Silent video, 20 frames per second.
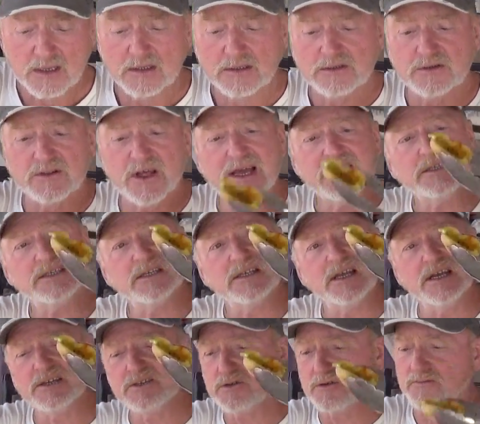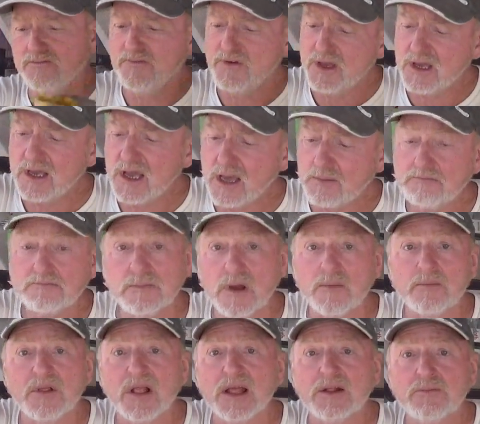So that's the desert fig. I'm, I'm
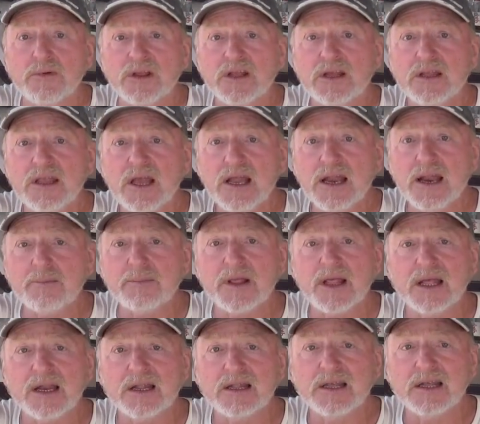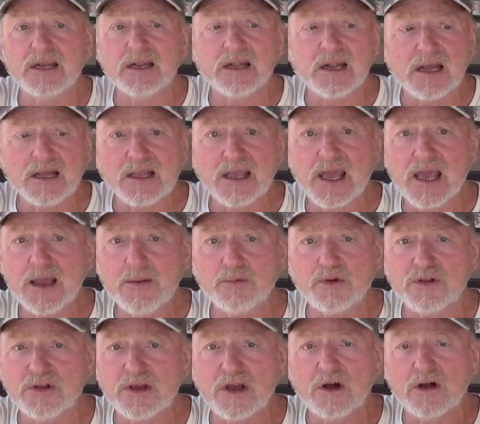glad we did that, and I'm glad I did it on camera,
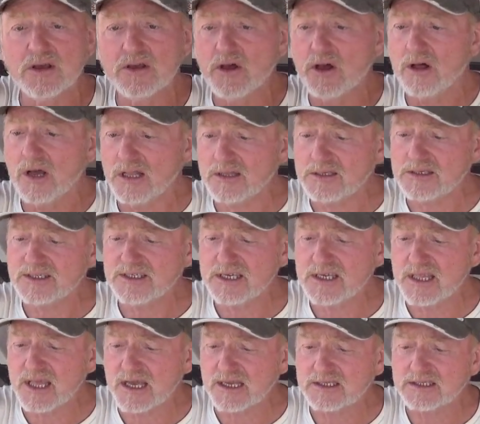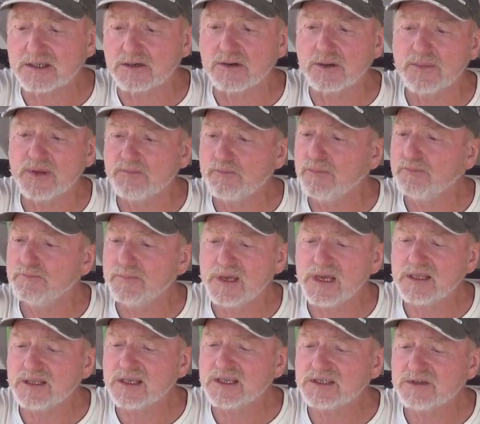and you all, y'all got to see that. So let me
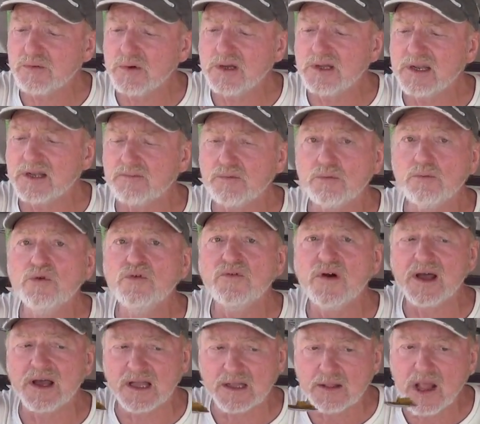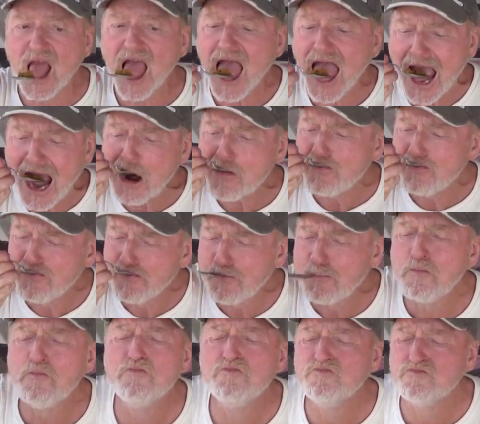eat this one, and we'll move on.
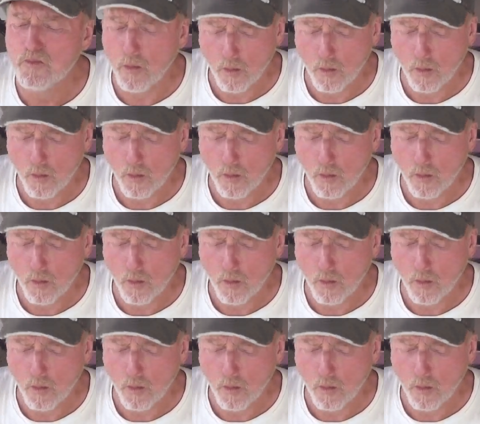Mmm.